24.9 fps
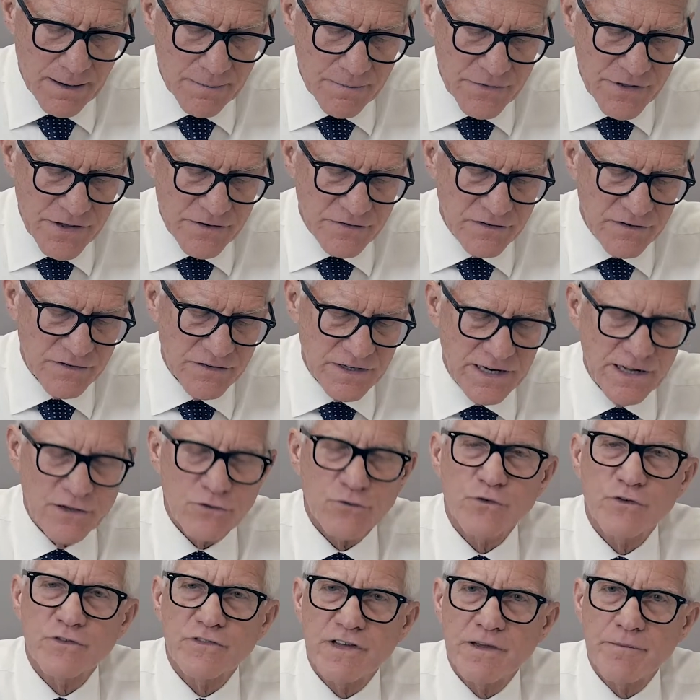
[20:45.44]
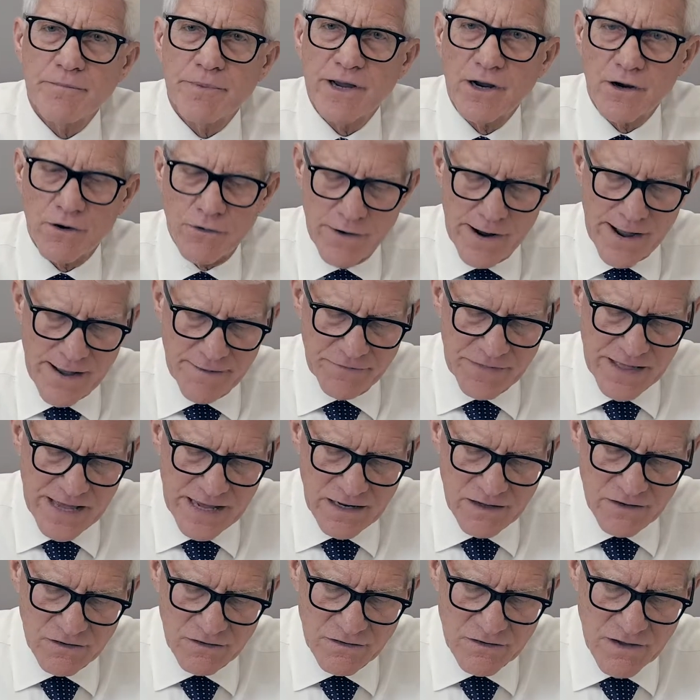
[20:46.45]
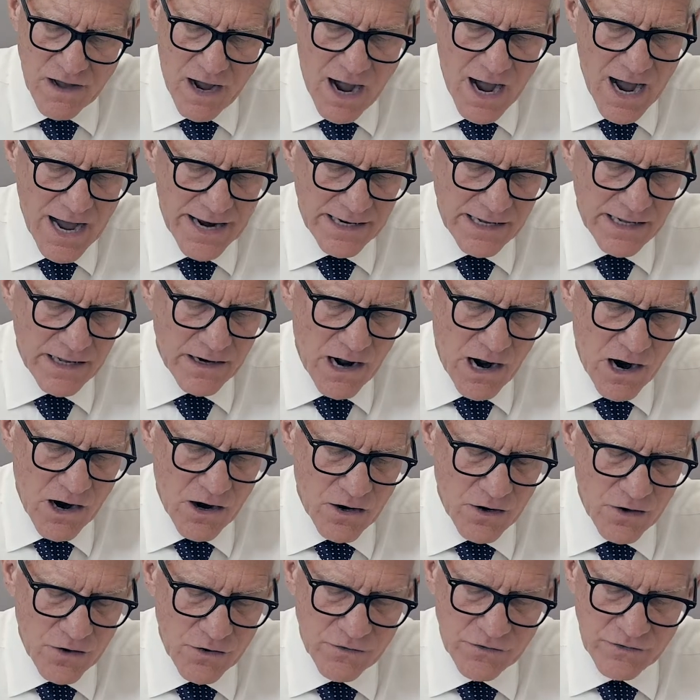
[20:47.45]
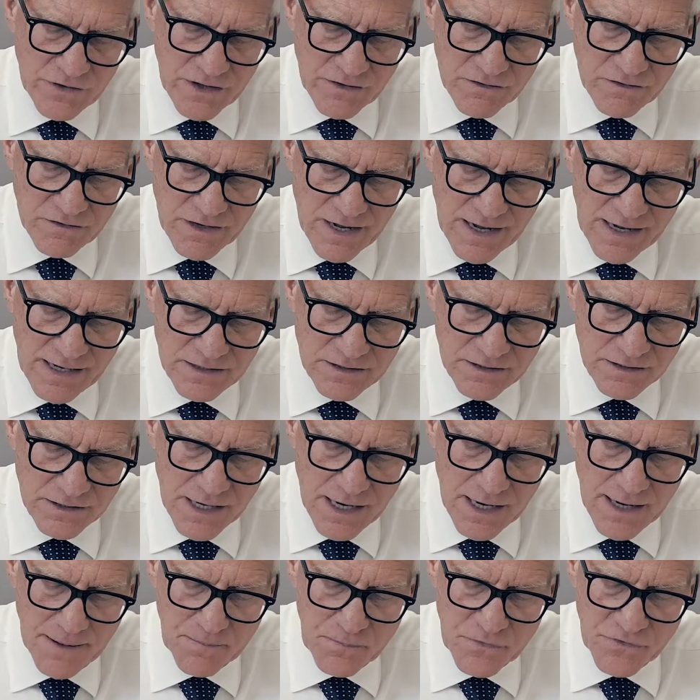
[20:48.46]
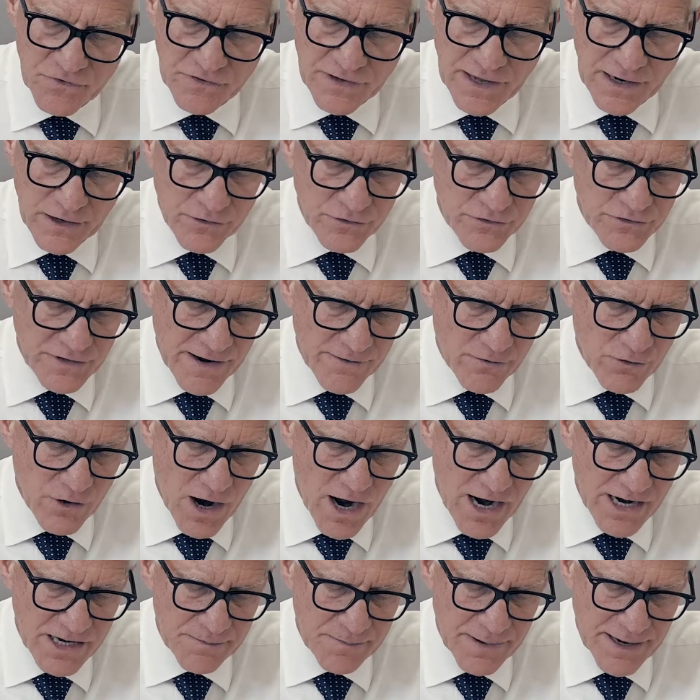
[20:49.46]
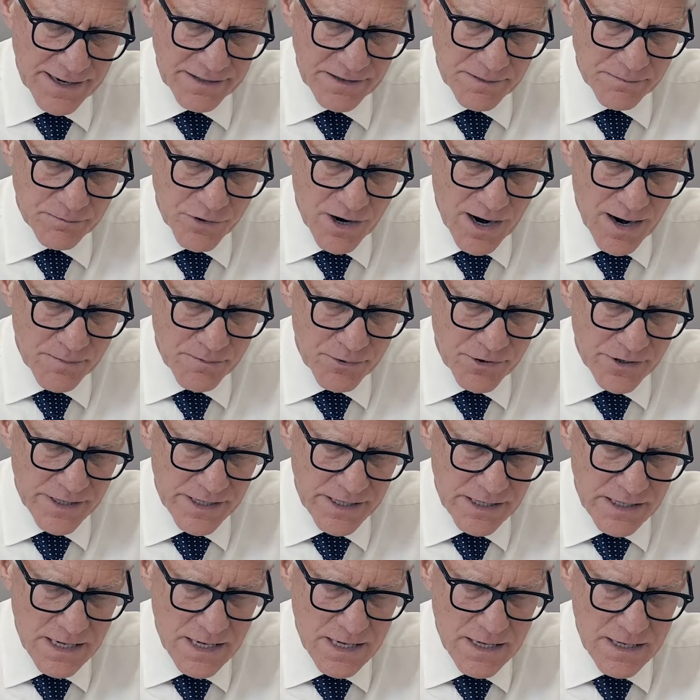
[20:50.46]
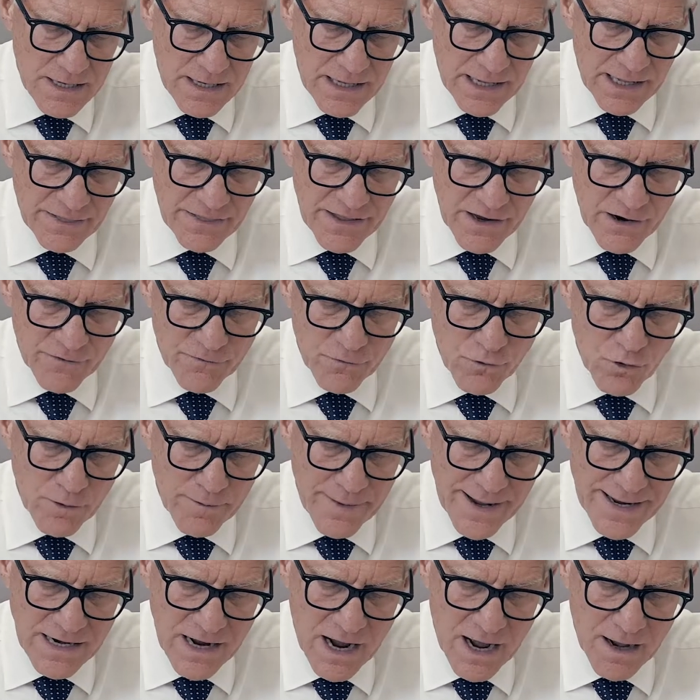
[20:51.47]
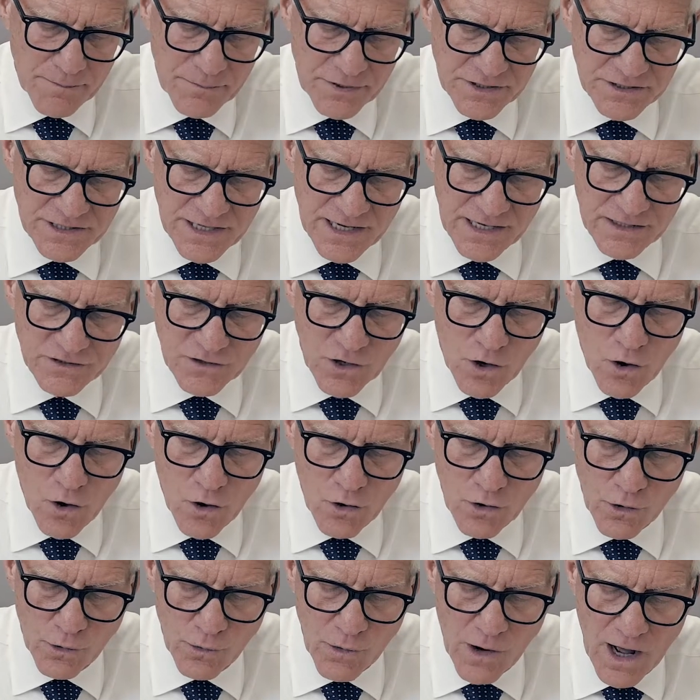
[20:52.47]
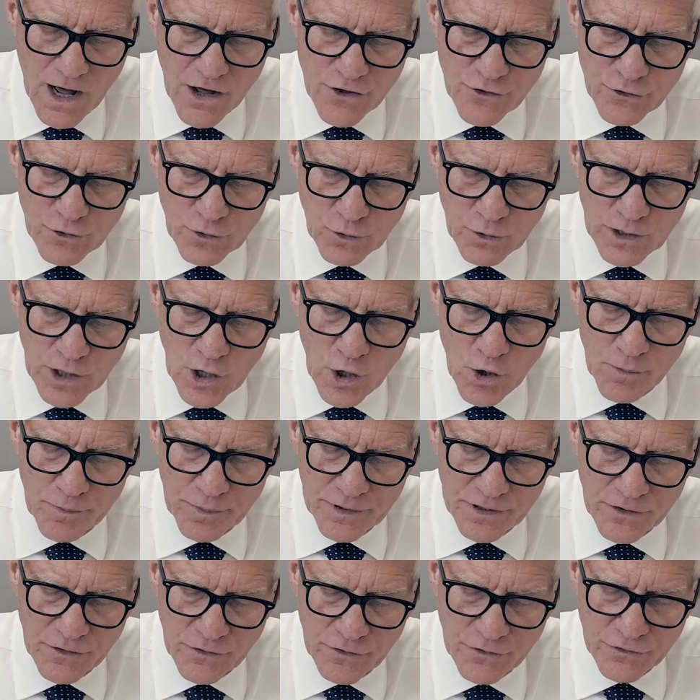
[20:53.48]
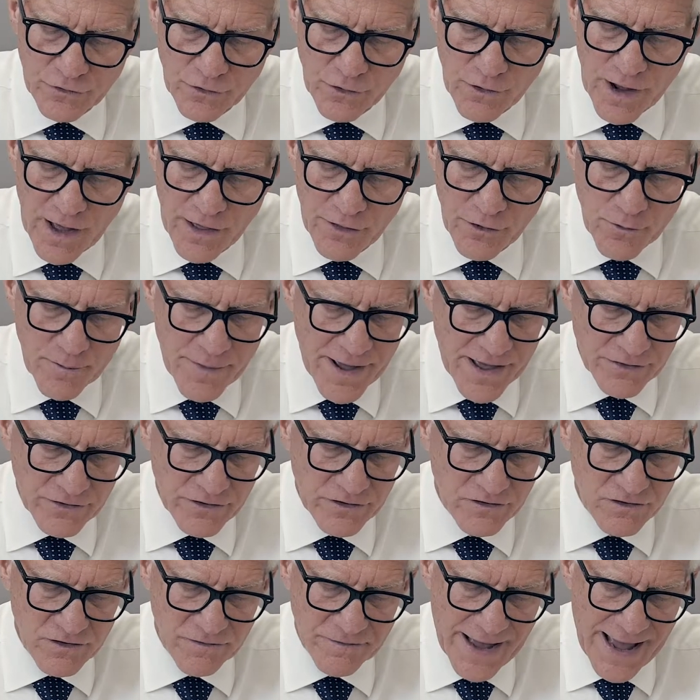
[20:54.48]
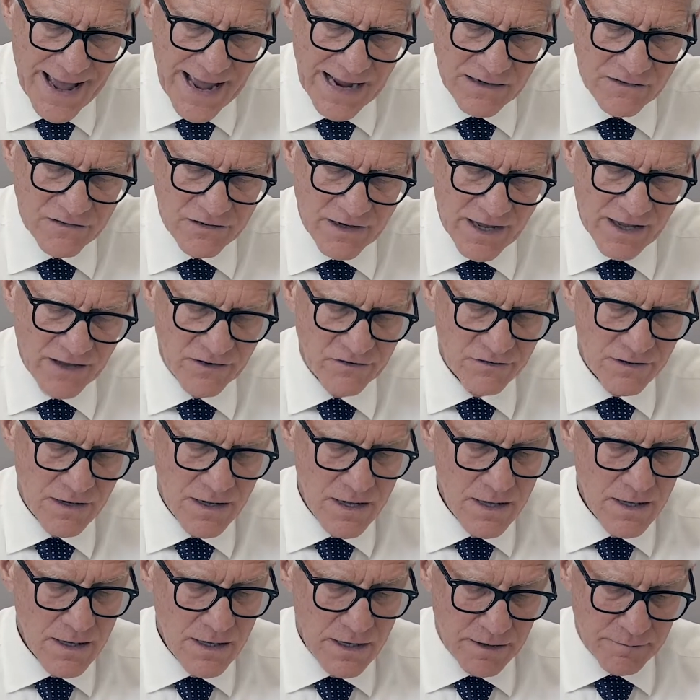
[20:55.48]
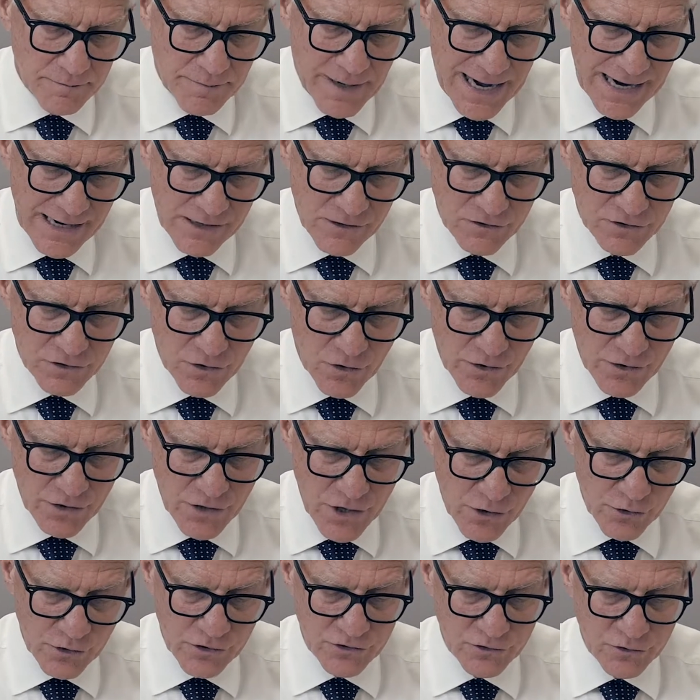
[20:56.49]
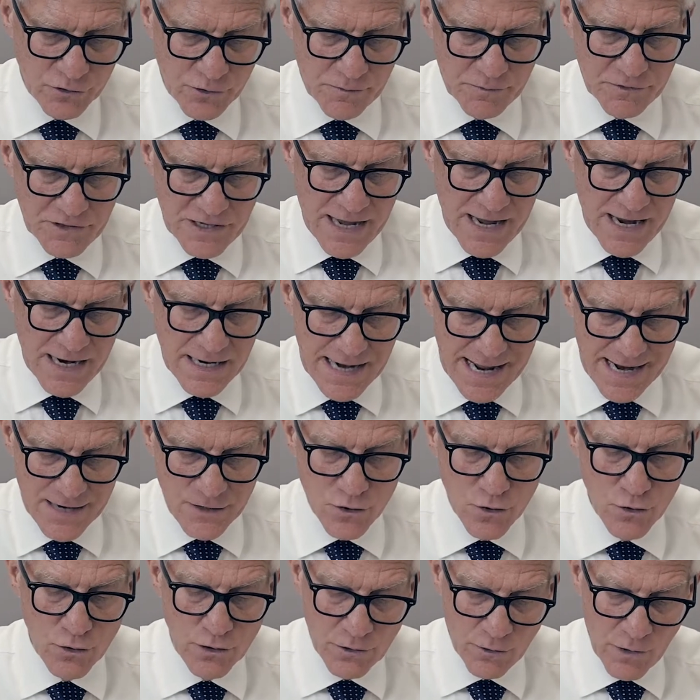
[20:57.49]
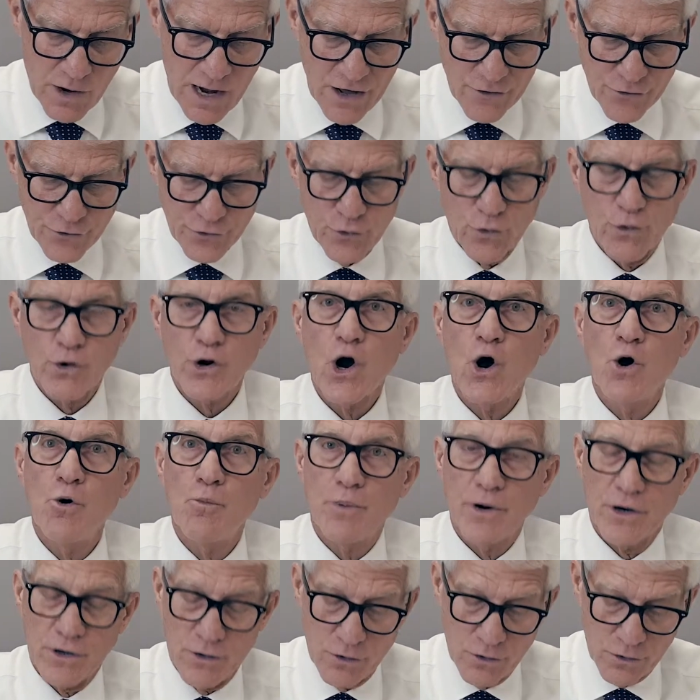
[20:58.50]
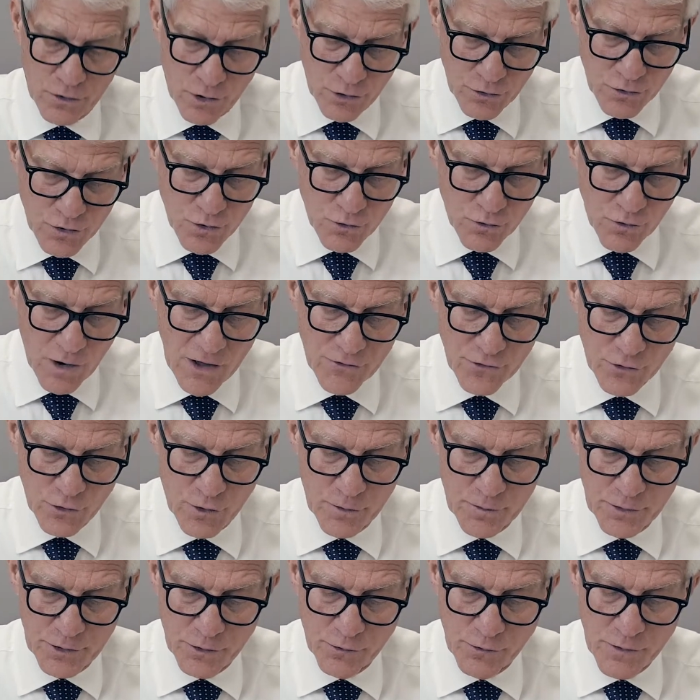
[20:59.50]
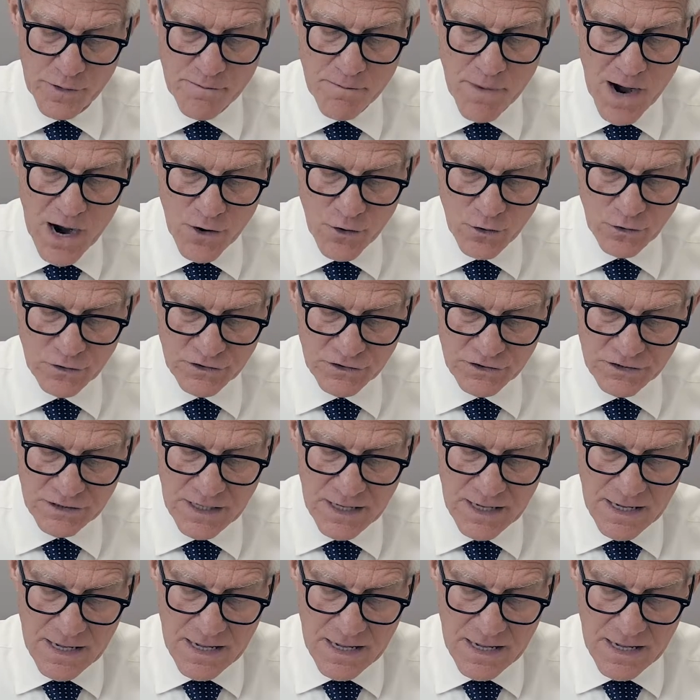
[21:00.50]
This is an interesting paragraph that is not in ours. It says, sellers never occupied the property and therefore may not possess all garage door openers or other methods of access. Buyers on notice to obtain a new garage door opener or new garage door opener remotes